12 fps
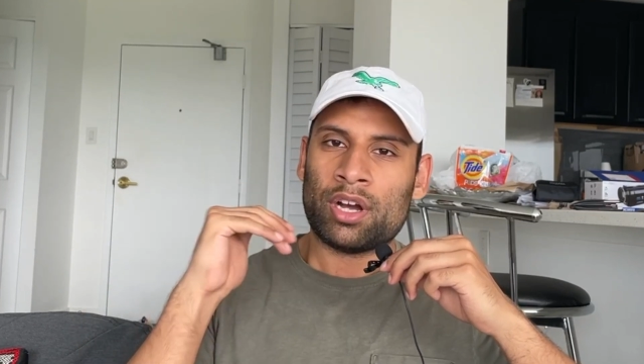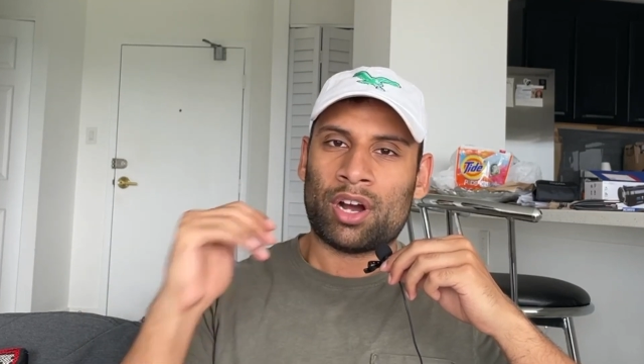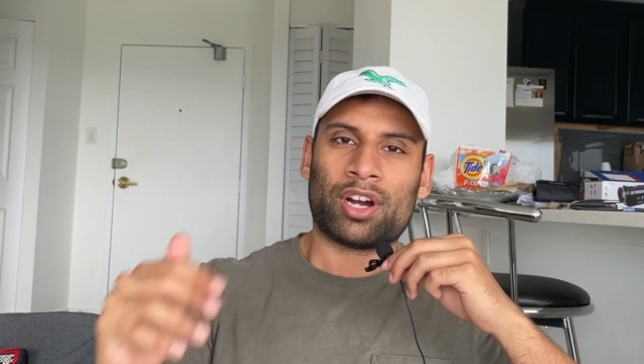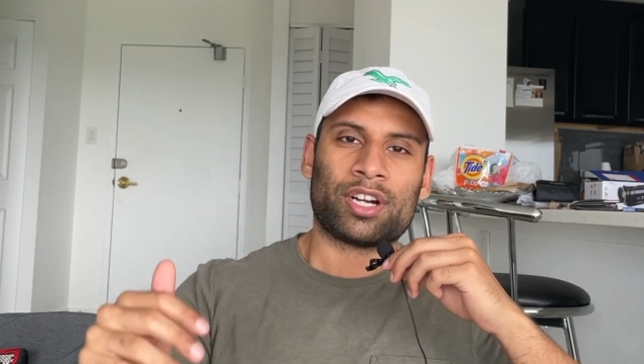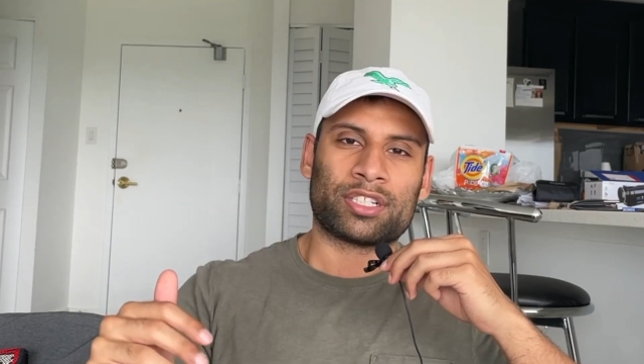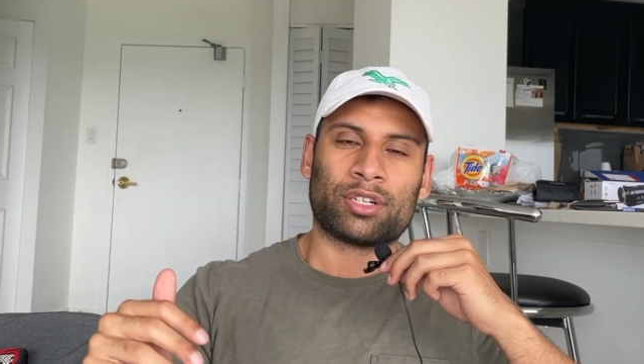
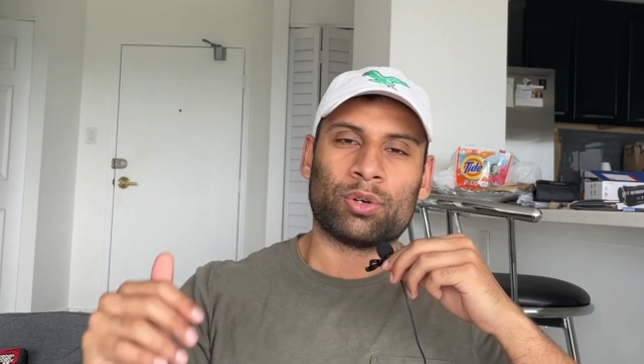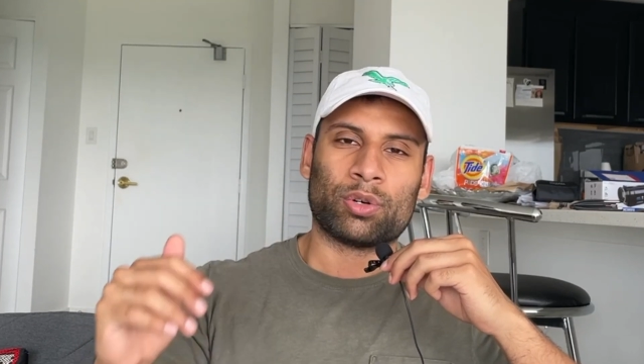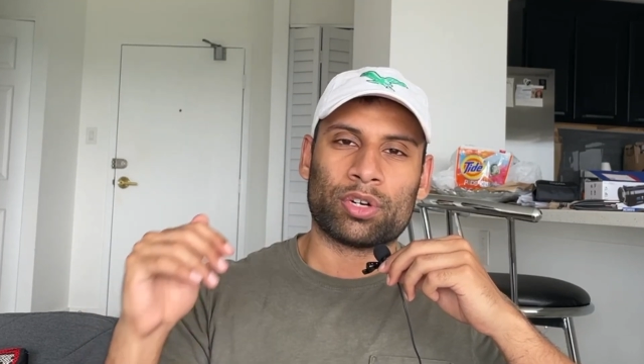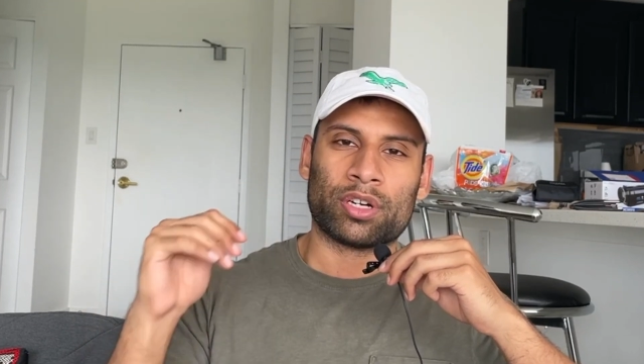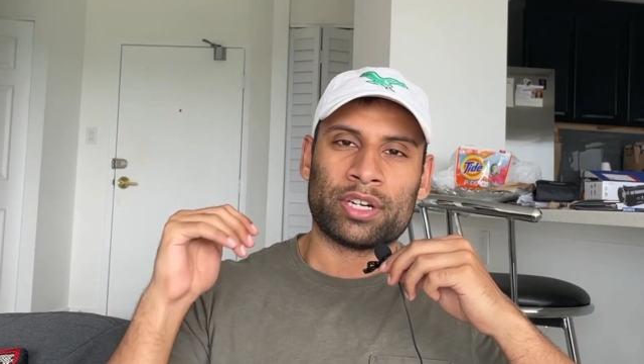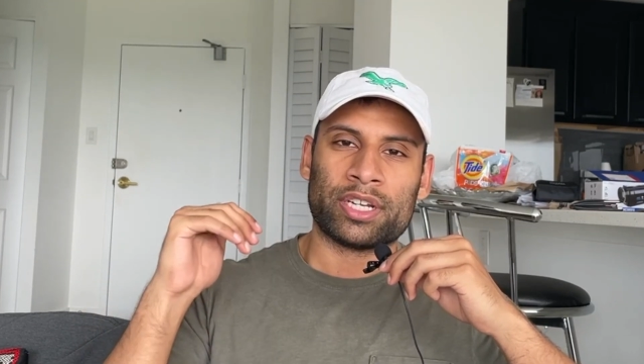
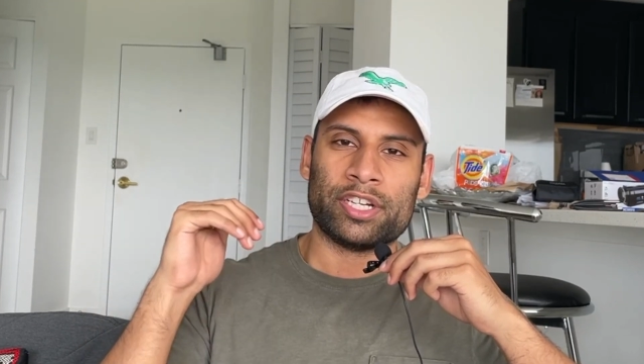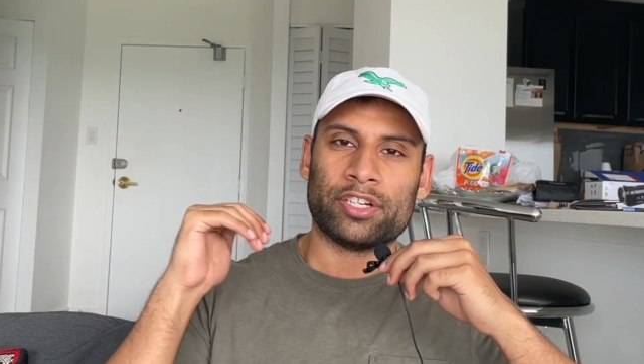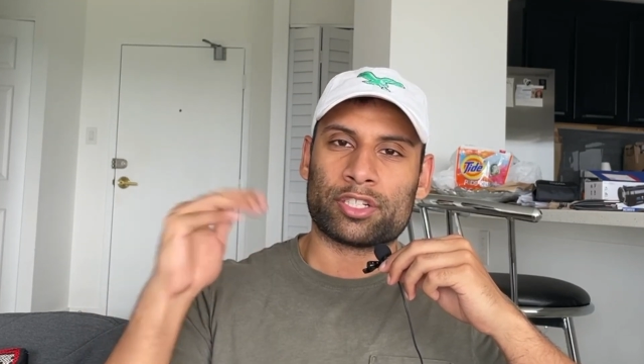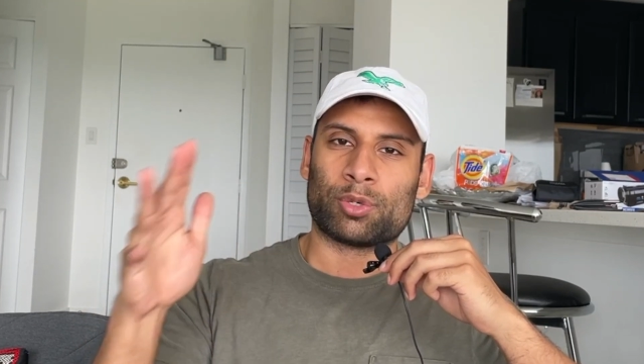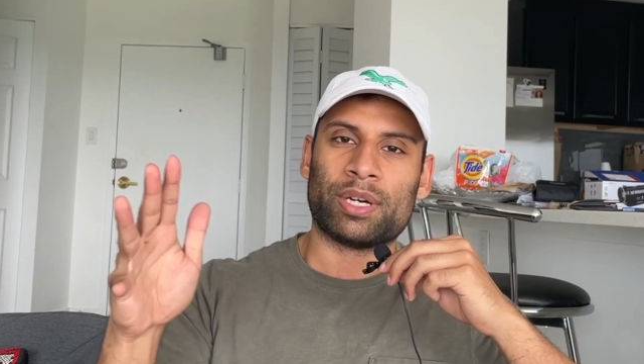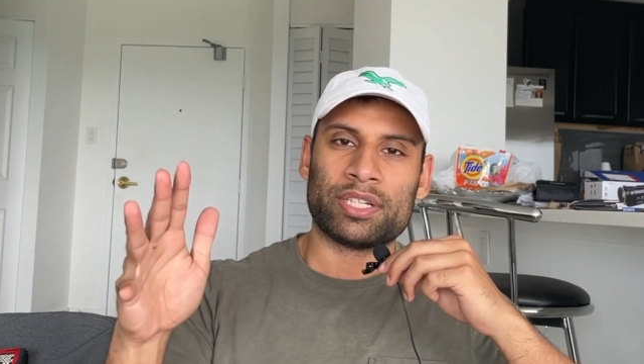hardcore in your
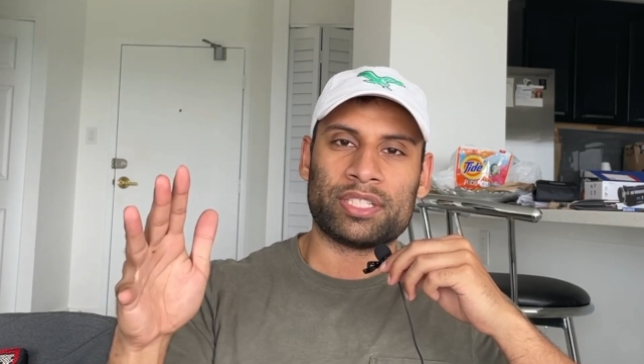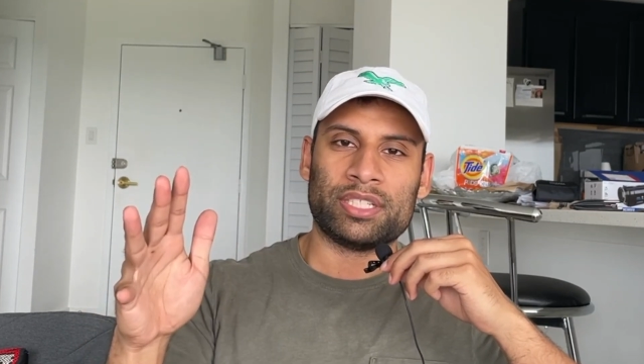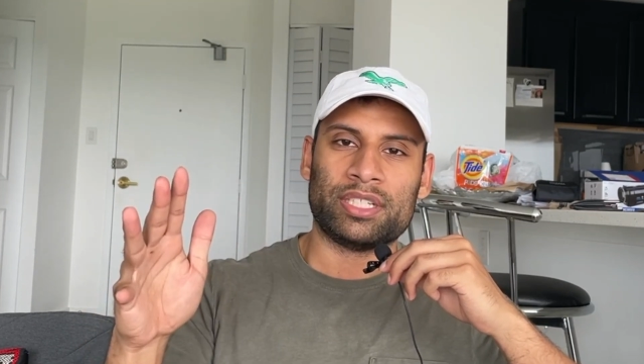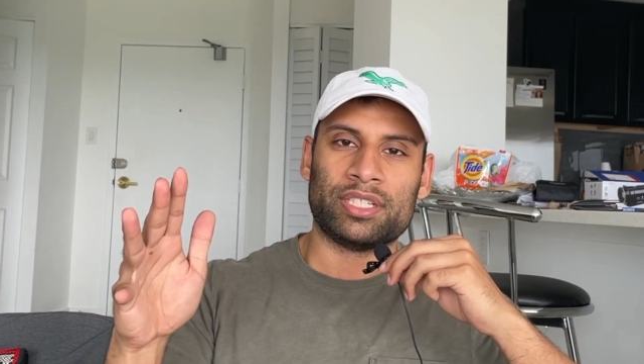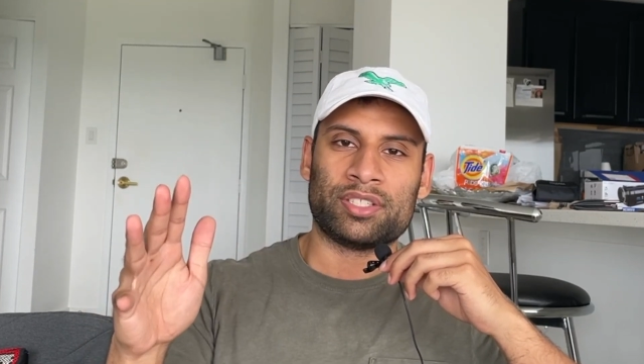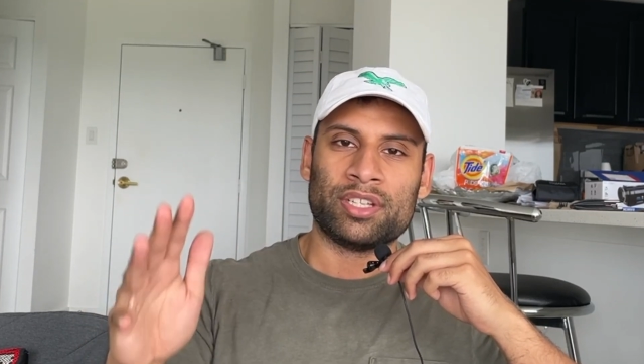
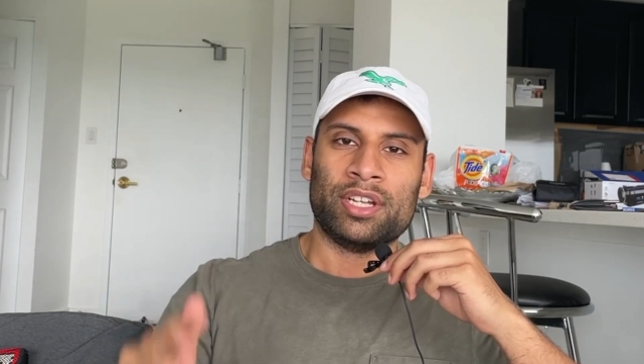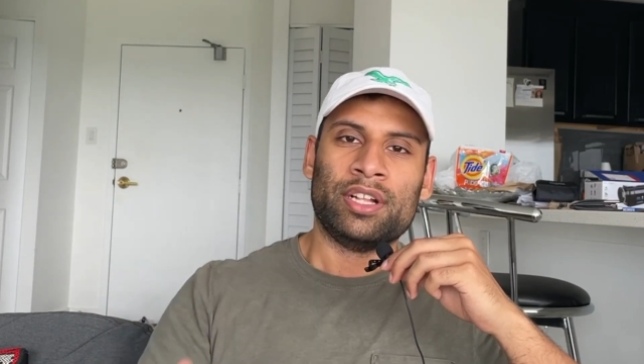20s,